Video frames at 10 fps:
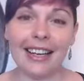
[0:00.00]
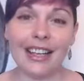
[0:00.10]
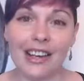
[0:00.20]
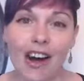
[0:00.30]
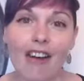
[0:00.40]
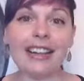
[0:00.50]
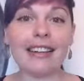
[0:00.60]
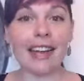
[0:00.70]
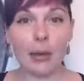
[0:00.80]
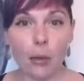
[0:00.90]
and
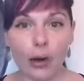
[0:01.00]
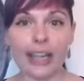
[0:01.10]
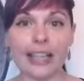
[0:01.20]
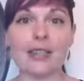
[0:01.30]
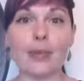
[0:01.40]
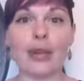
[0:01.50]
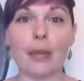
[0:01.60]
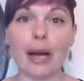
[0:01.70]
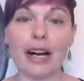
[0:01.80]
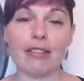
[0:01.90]
then I worked it with the
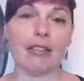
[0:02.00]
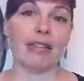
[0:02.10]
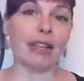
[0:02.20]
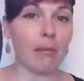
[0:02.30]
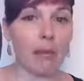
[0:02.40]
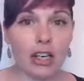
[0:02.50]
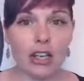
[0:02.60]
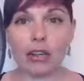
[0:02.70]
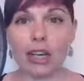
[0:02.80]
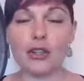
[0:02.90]
background, and I make
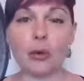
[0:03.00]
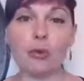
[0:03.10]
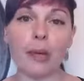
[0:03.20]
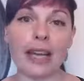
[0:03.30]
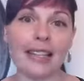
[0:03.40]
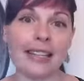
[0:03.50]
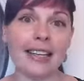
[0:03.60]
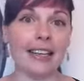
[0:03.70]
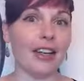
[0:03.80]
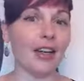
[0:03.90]
sure I don't blend in,